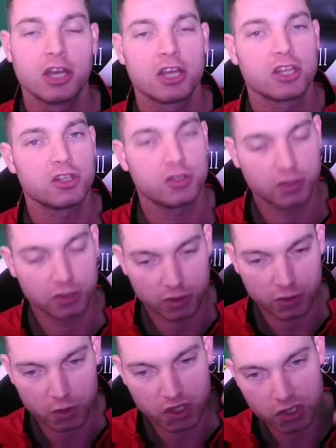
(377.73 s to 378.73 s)

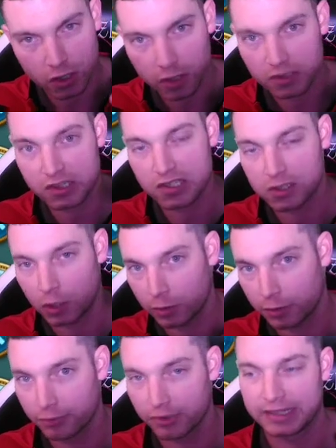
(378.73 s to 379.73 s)
You start to
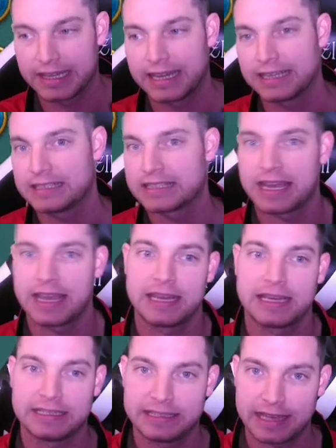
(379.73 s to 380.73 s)
slowly bring that
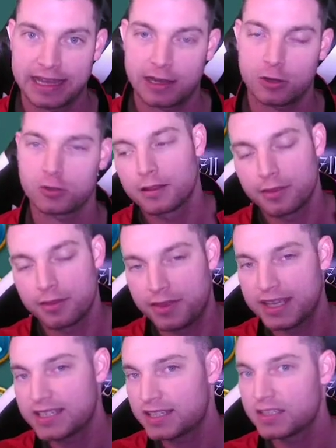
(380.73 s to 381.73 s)
anxiety down.
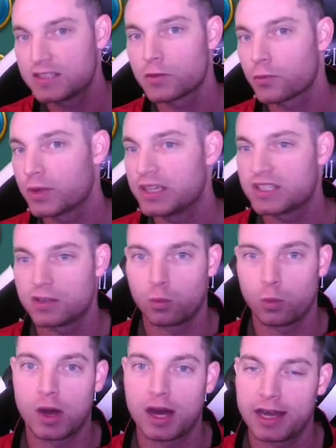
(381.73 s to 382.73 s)
This is the
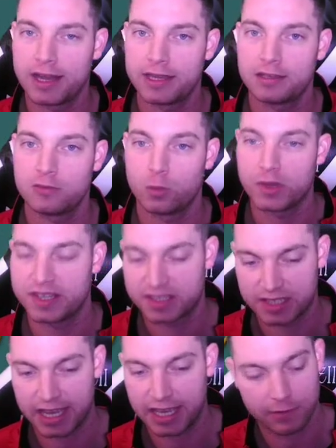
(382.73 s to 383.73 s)
reason why we
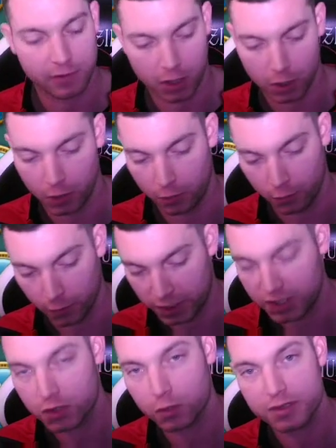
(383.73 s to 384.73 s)
save our
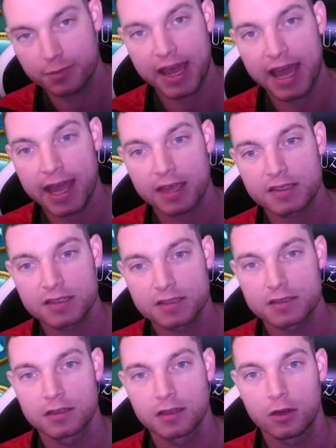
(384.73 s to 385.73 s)
resource
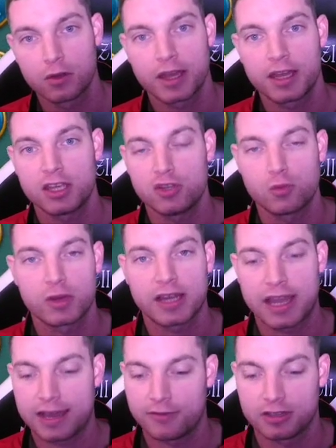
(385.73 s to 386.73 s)
packs. Okay, you want to
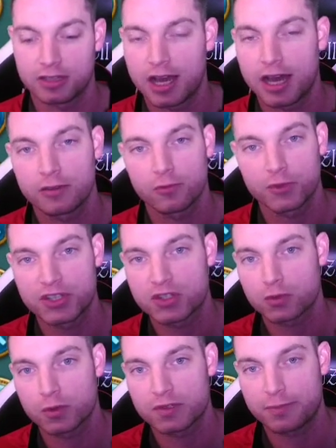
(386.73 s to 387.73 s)
have a lot of
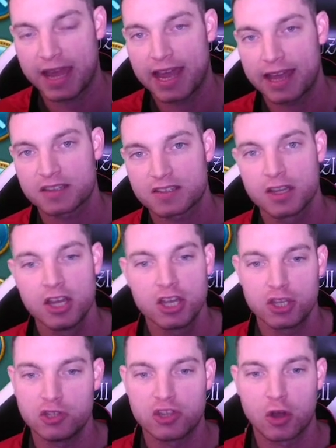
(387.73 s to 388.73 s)
resource packs.
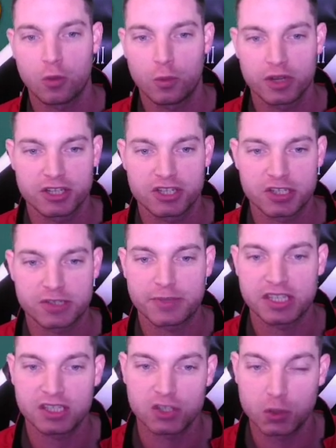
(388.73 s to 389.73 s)
You don't want to just be
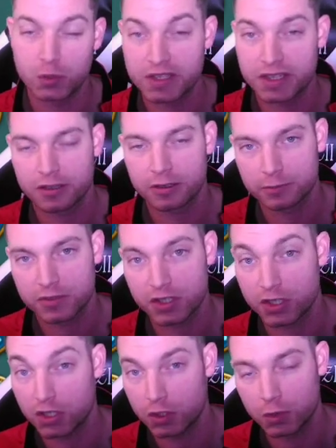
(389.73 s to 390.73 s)
using them
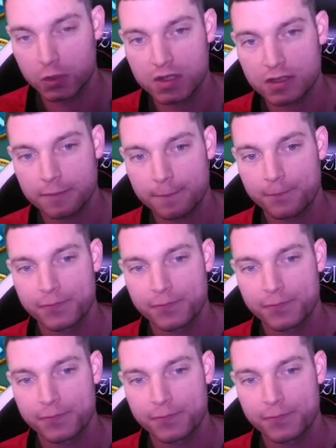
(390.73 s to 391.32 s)
to use them.